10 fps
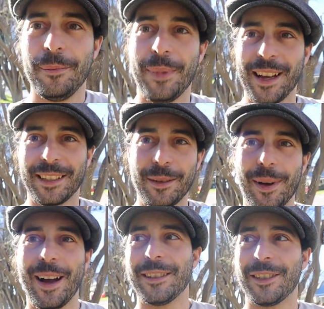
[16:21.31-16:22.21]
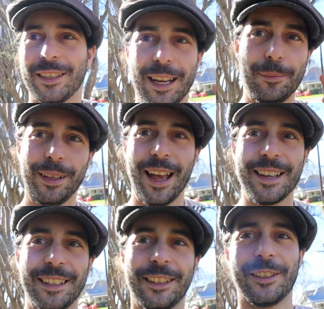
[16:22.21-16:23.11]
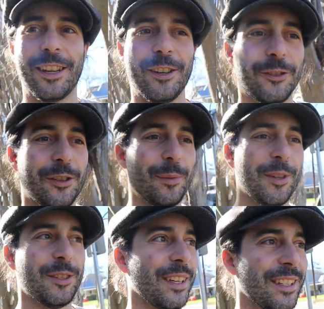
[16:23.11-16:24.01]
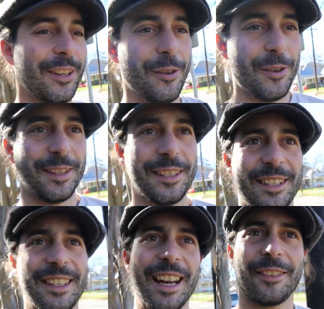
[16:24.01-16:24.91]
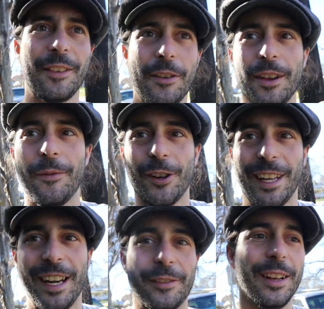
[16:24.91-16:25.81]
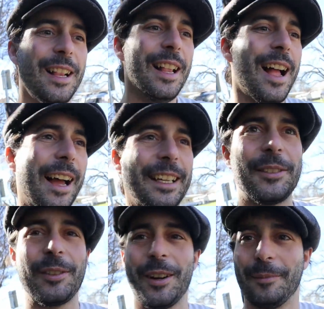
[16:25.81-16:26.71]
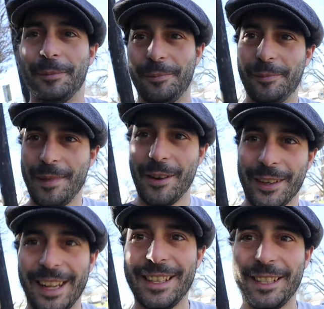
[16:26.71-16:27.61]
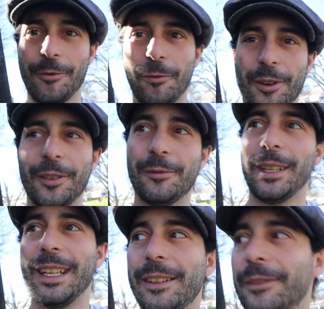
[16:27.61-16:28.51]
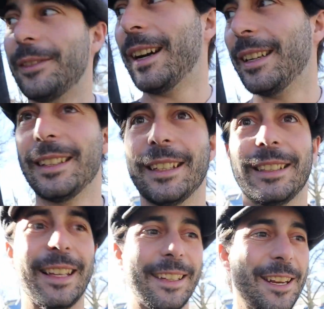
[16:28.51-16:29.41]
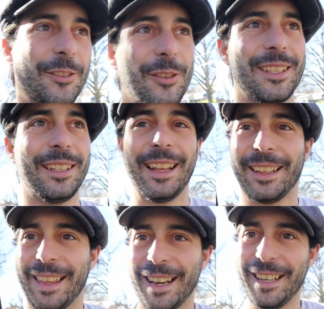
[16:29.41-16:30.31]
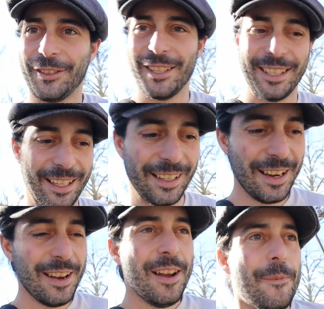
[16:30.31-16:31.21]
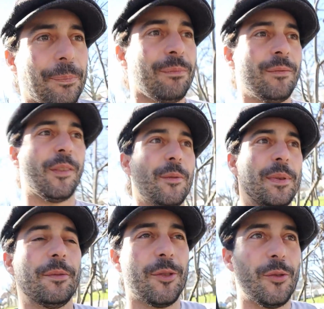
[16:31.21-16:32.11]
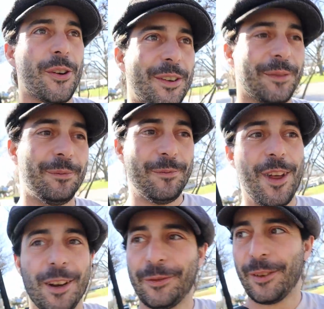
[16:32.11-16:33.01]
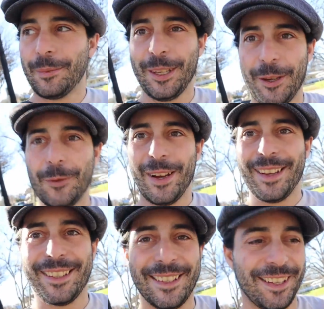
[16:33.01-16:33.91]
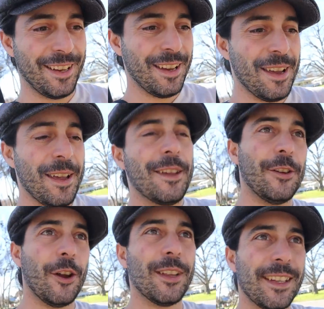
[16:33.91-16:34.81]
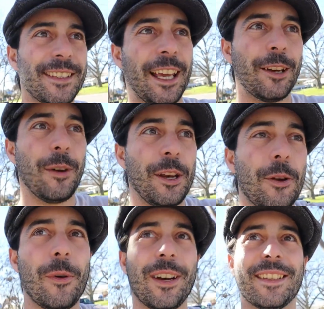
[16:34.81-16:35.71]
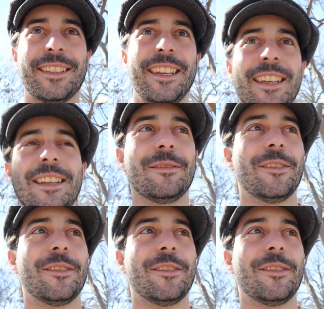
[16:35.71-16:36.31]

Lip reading: passing by just like blasting their country music, so it's just kind of like very evocative. I guess for Americans you wouldn't really find it like that interesting, but for people who are not from the US, this is kind of what you want to see,